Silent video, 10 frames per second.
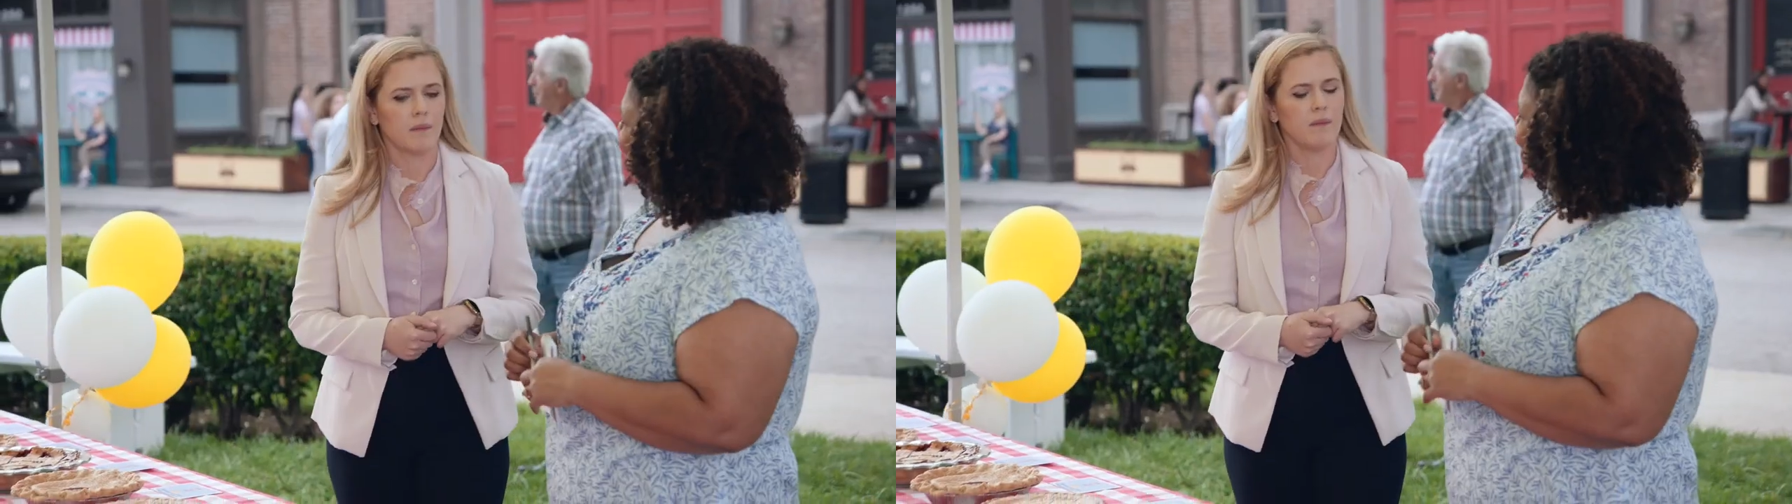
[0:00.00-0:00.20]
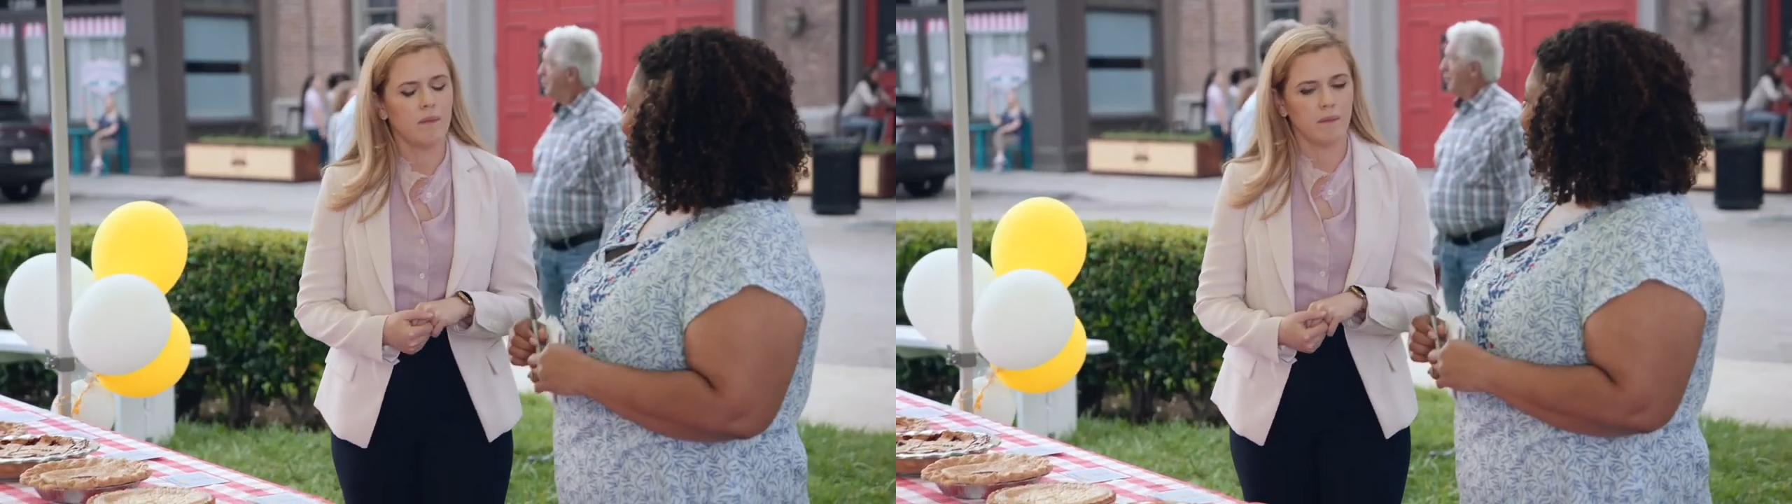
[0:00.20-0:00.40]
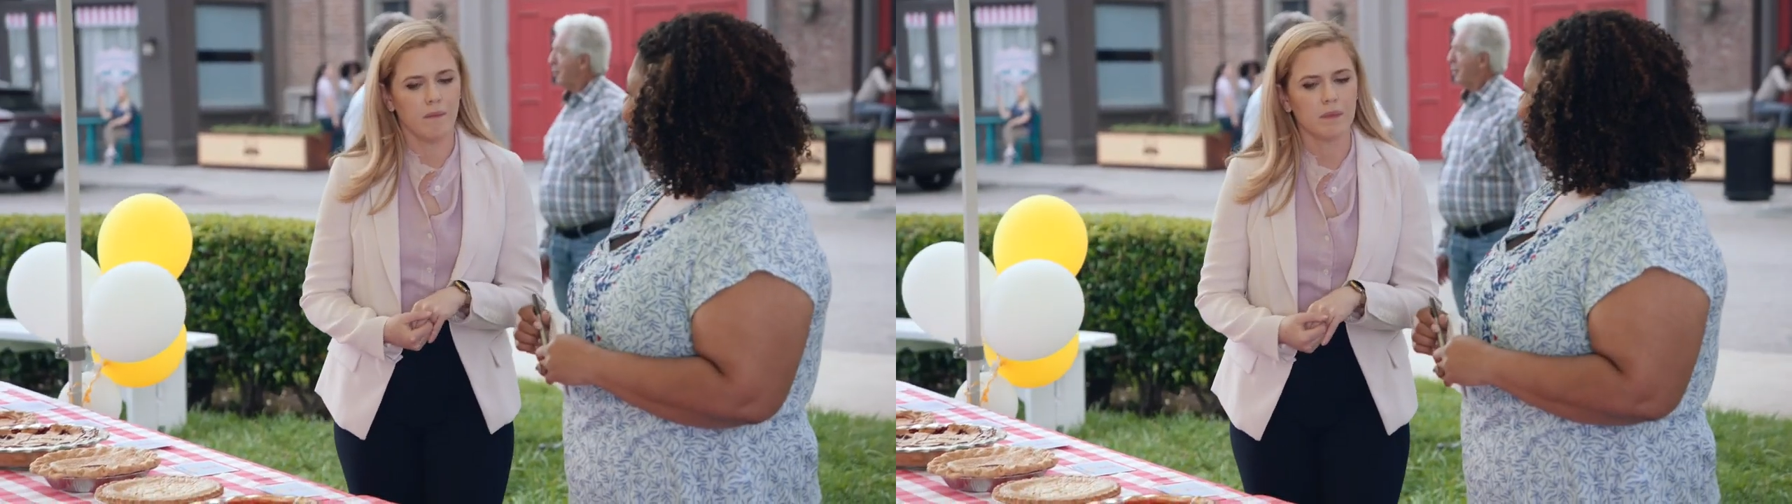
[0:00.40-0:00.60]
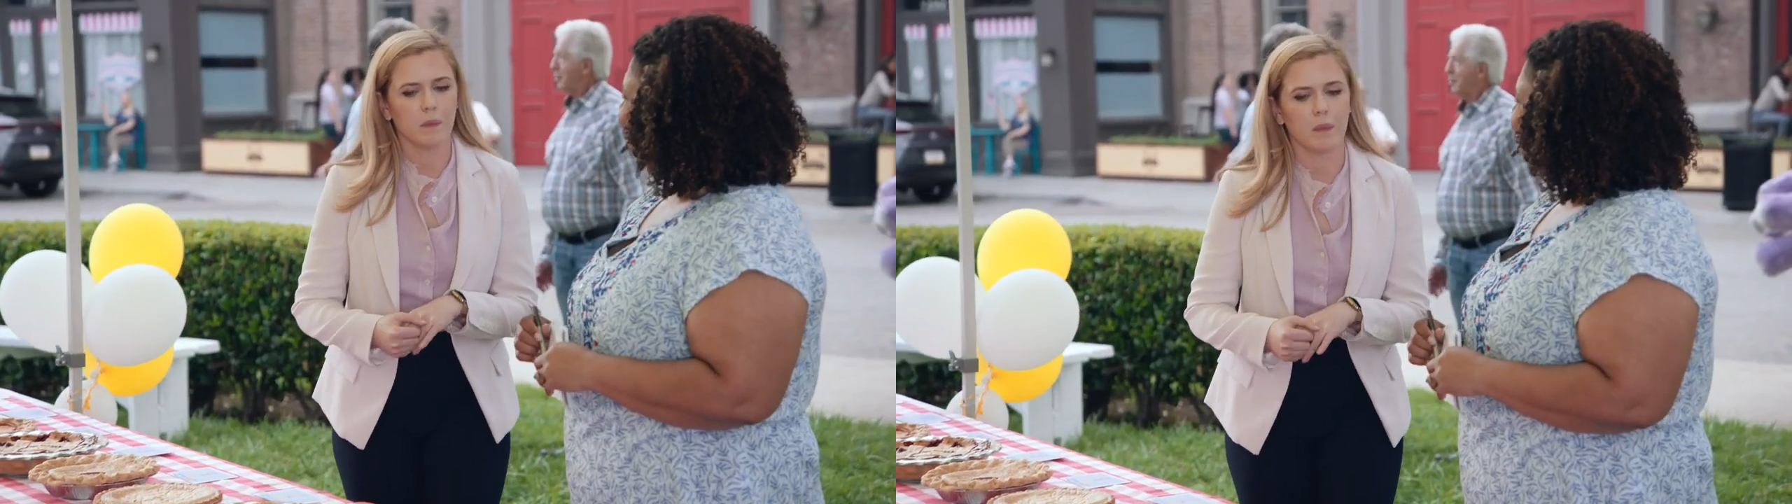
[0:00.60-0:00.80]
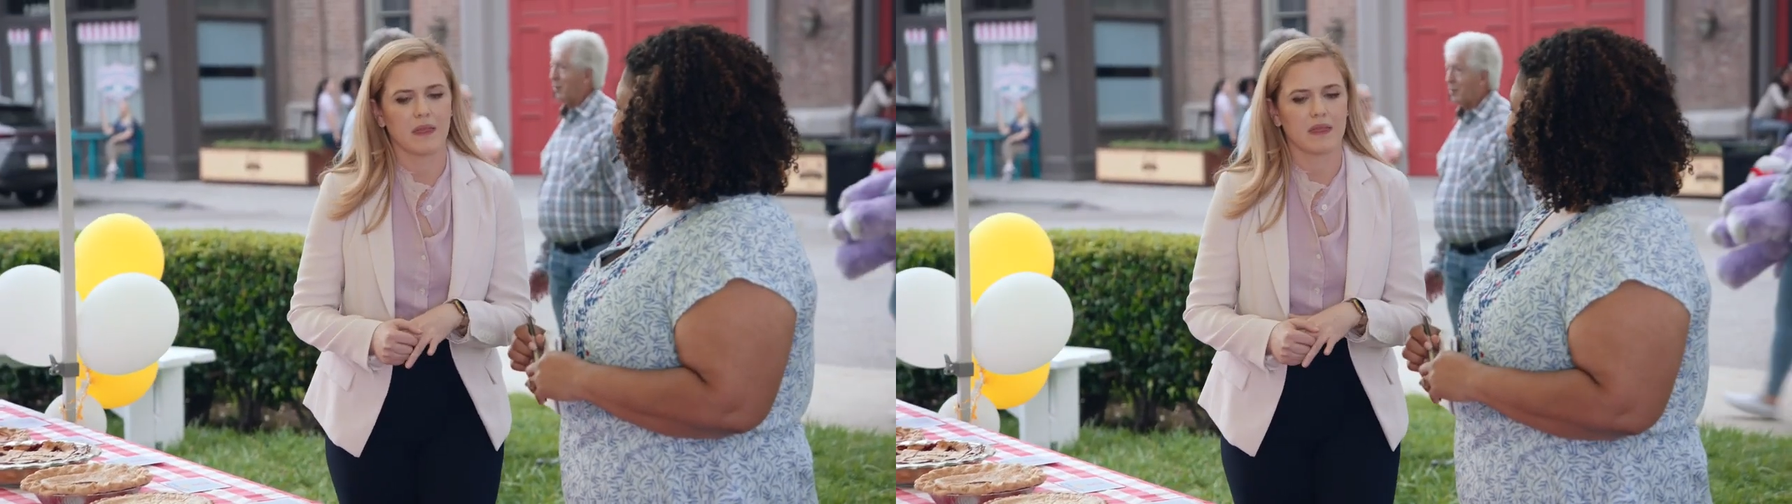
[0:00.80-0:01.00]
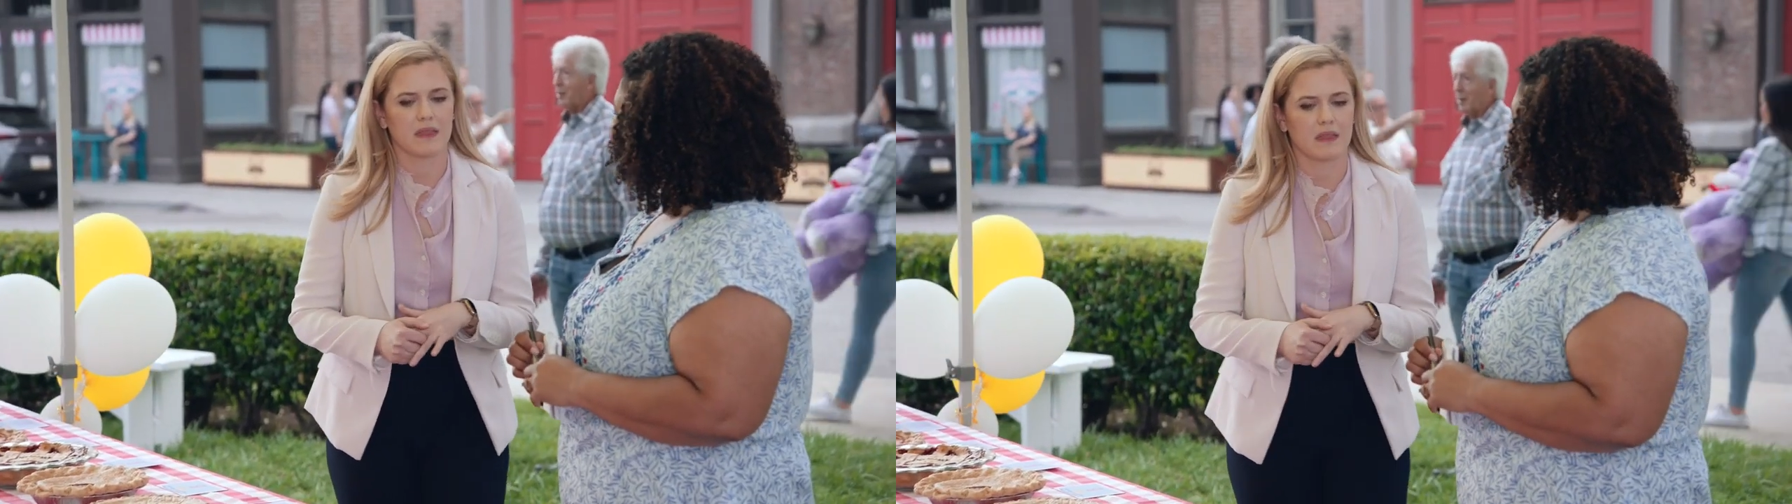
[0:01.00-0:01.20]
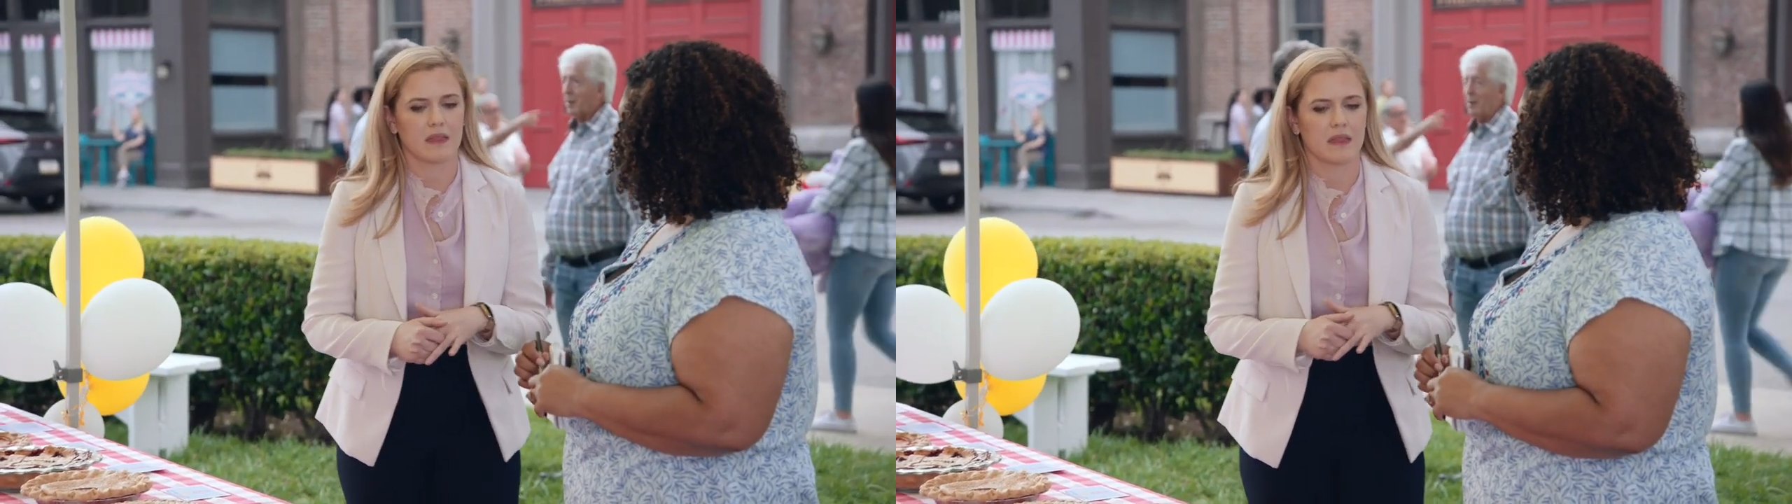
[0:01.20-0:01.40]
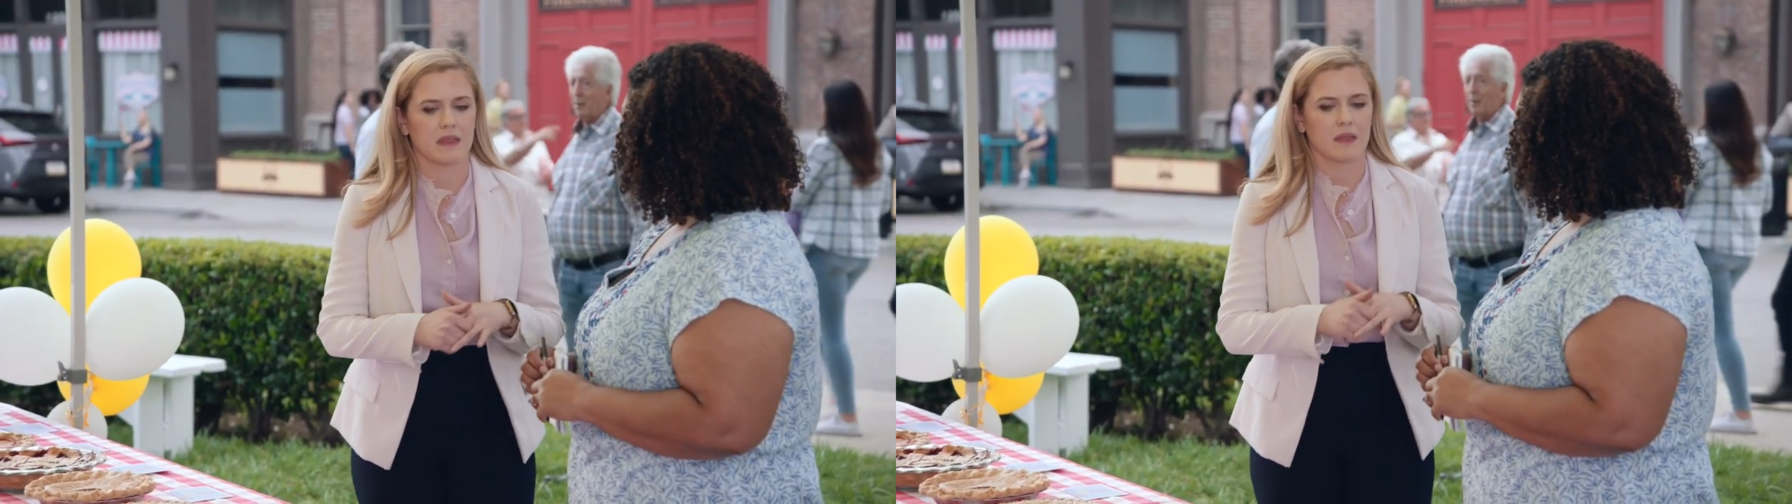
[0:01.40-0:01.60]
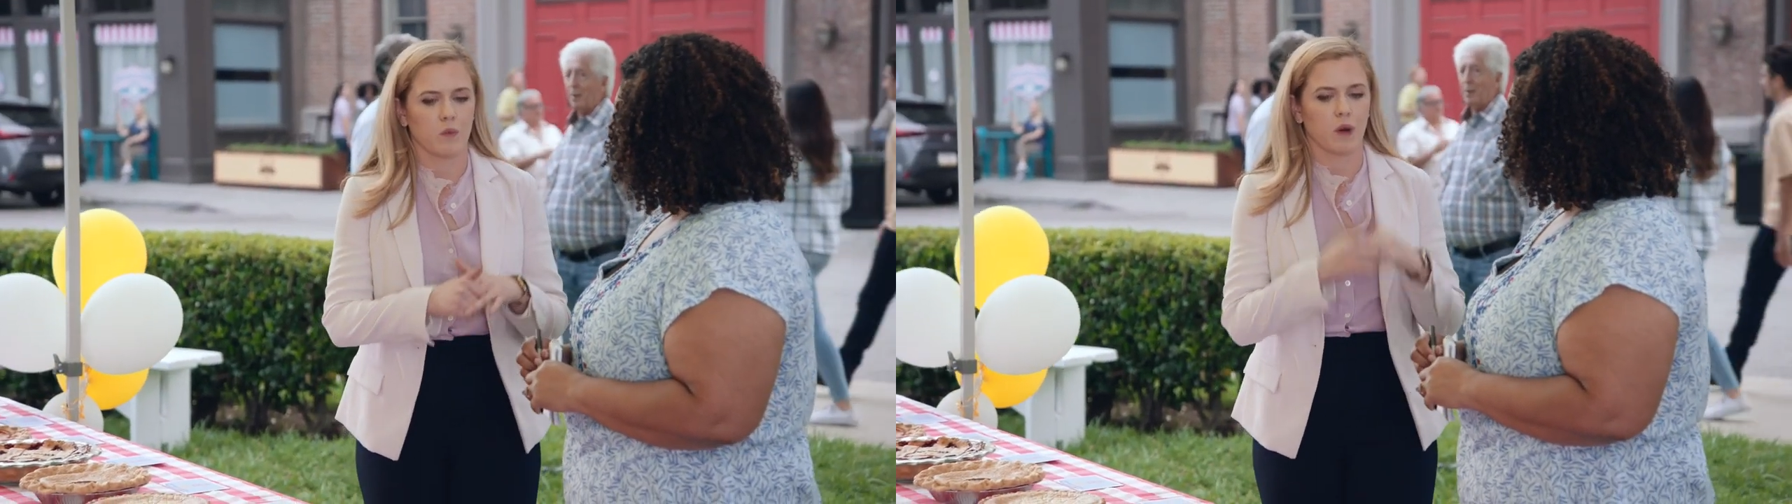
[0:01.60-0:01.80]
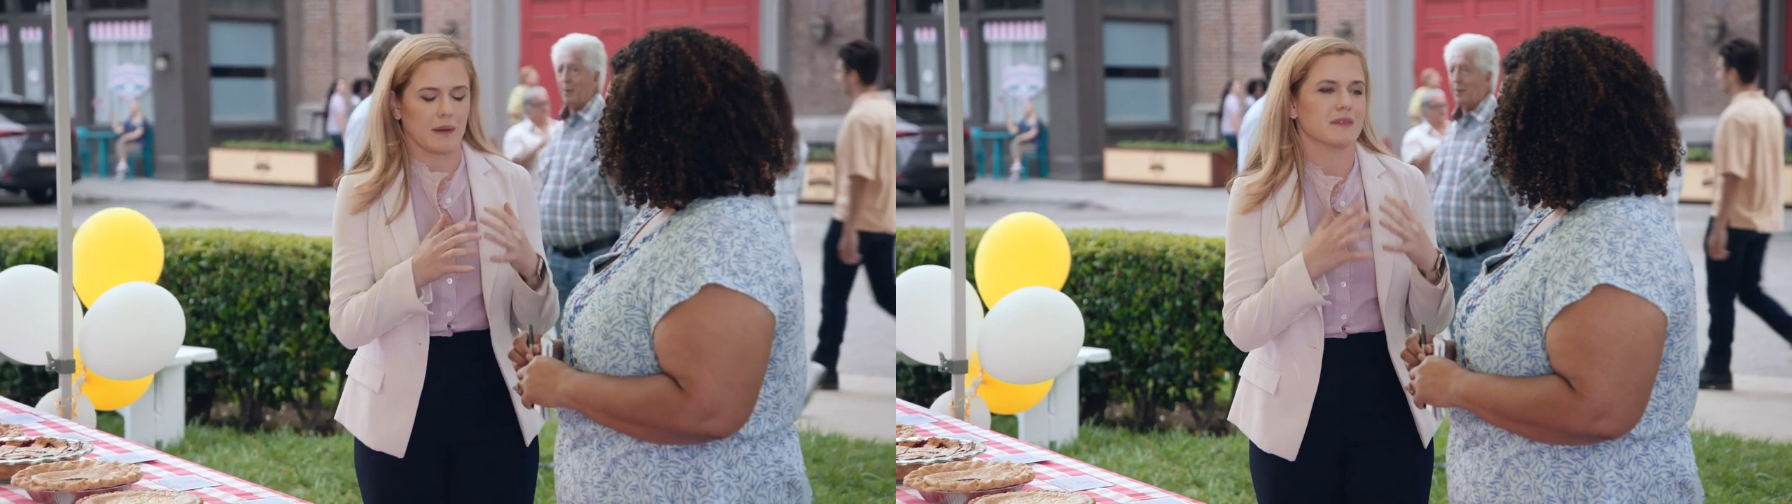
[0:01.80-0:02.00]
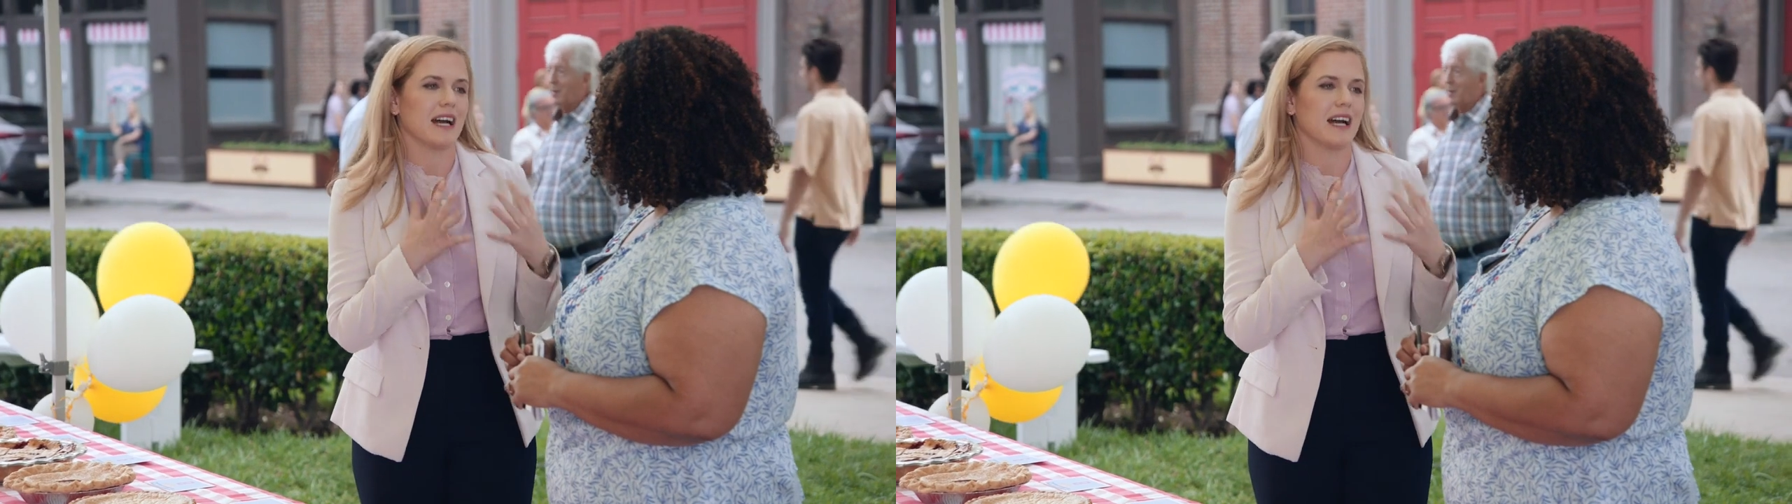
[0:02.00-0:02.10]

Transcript: Mm-hmm, but what I'm